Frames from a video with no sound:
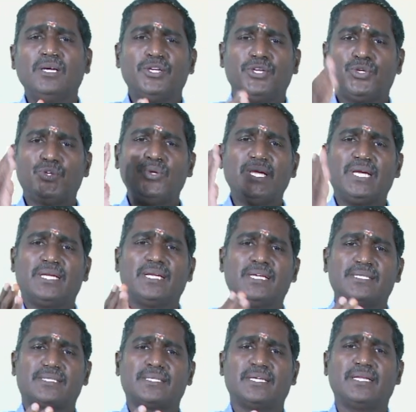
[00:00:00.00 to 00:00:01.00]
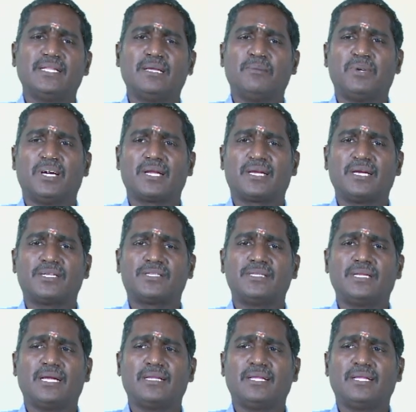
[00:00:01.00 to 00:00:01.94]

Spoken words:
uniqueness in the market, and